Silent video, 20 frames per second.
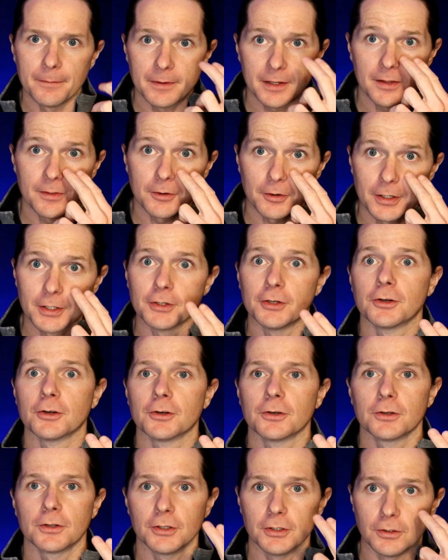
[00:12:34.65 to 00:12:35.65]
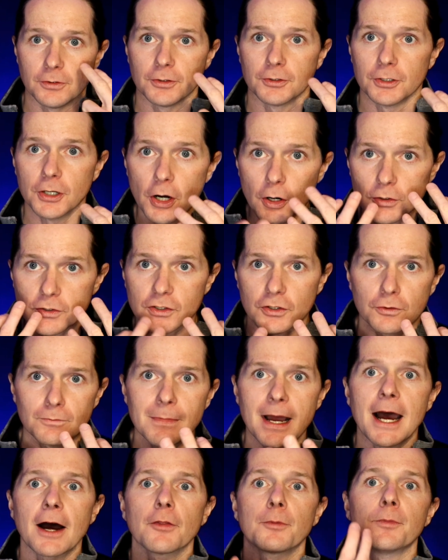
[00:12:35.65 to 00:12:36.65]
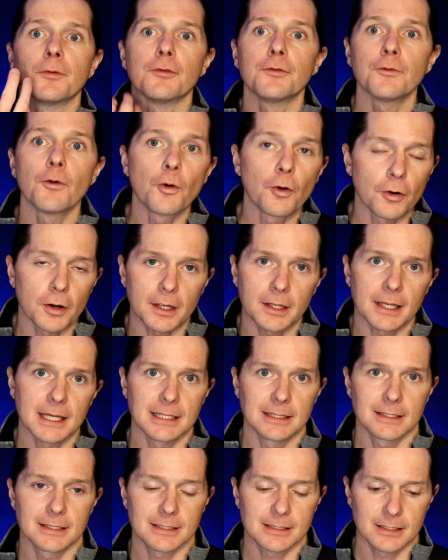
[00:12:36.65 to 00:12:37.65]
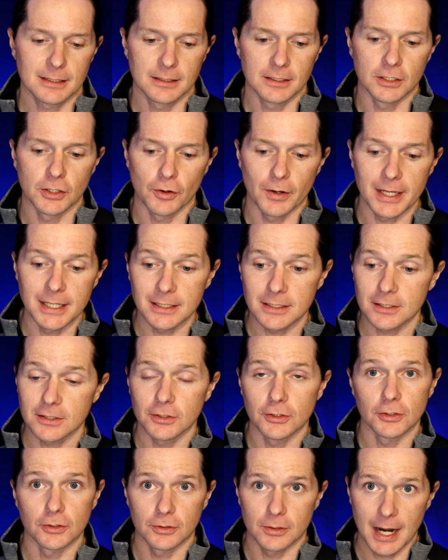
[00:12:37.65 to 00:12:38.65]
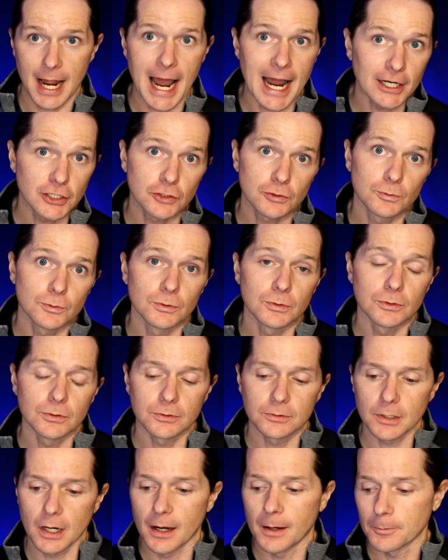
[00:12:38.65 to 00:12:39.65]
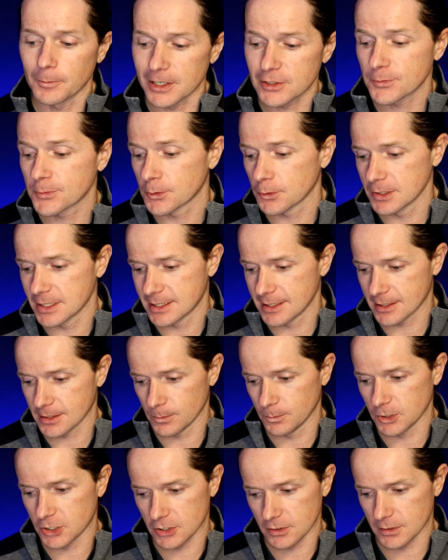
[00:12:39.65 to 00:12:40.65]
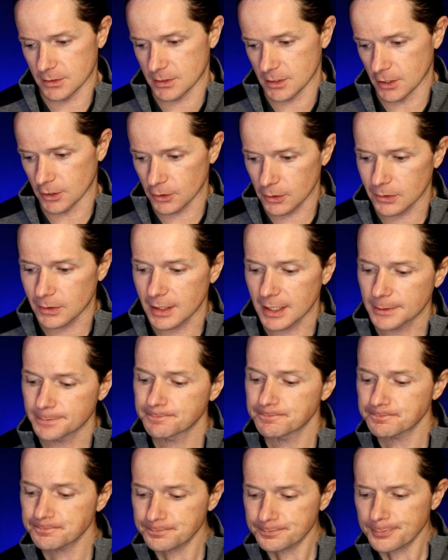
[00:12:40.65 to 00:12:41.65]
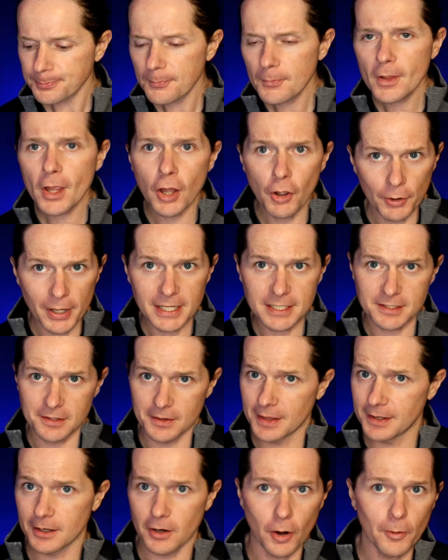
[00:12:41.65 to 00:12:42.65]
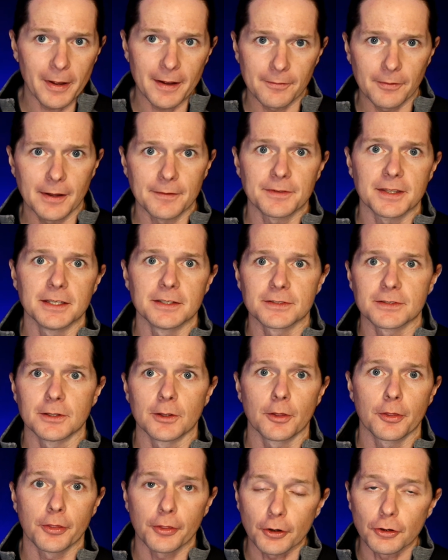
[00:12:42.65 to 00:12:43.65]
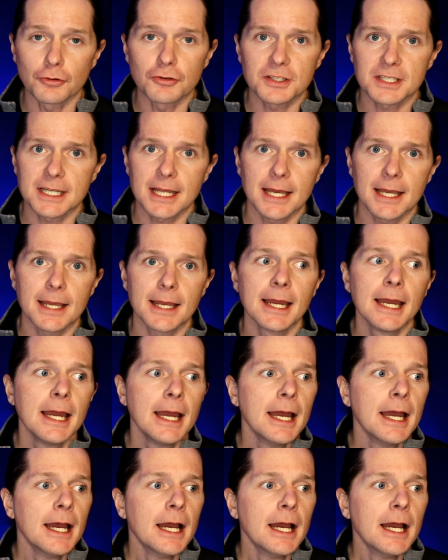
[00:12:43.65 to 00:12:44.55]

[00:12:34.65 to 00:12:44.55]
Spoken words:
either in your, you know, your nose or your mouth before it gets, you know, into your actual respiratory system, which is a good thing. Okay, so then all we have left is the Thursday